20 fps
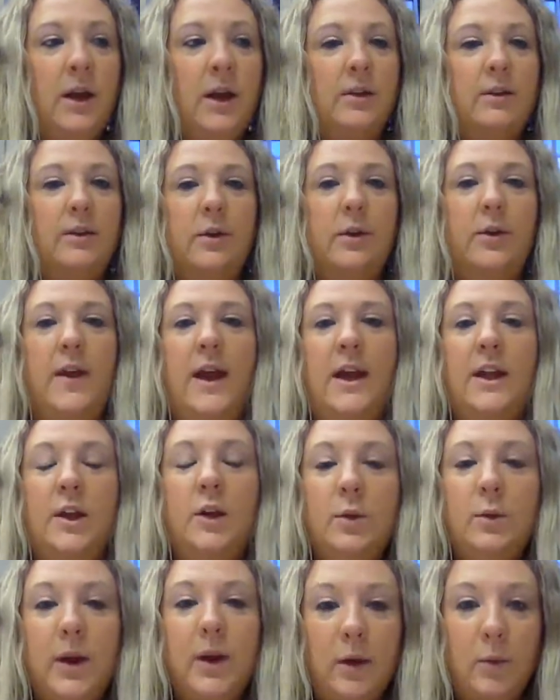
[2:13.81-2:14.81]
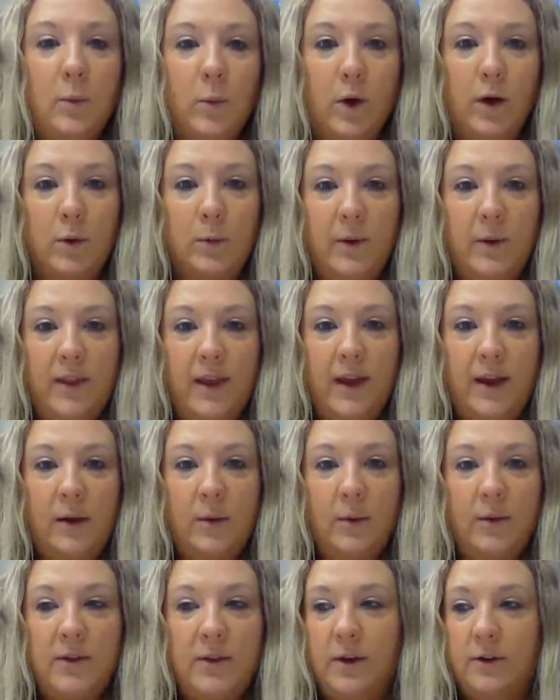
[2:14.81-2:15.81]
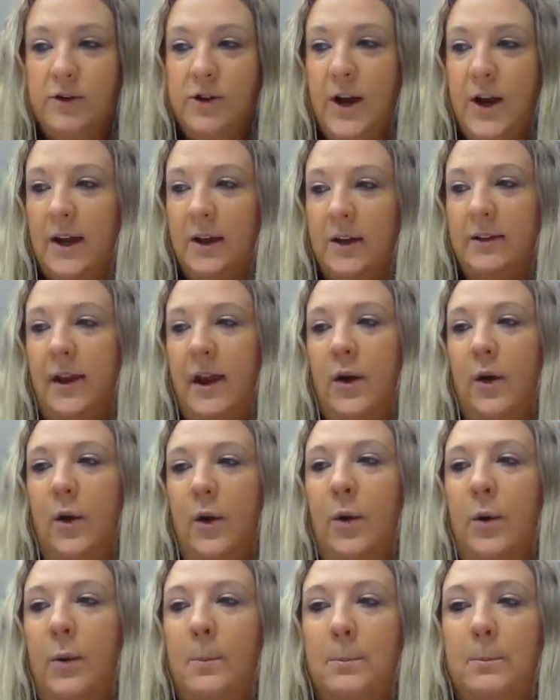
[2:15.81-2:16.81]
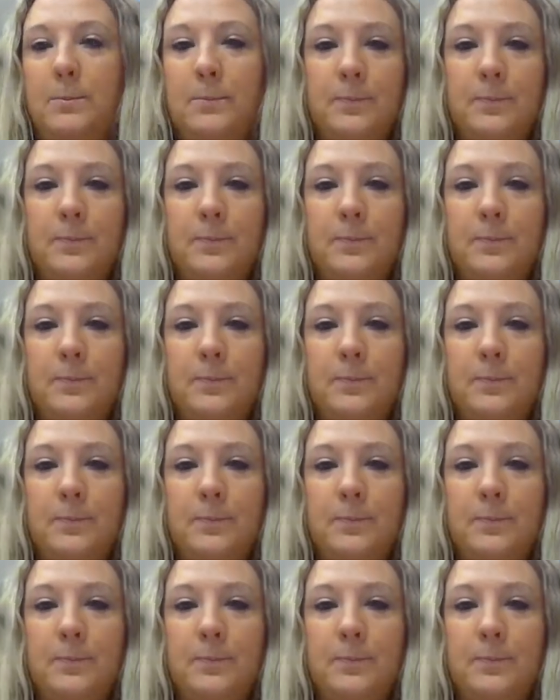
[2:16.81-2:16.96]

so that you can work with it with your child at home.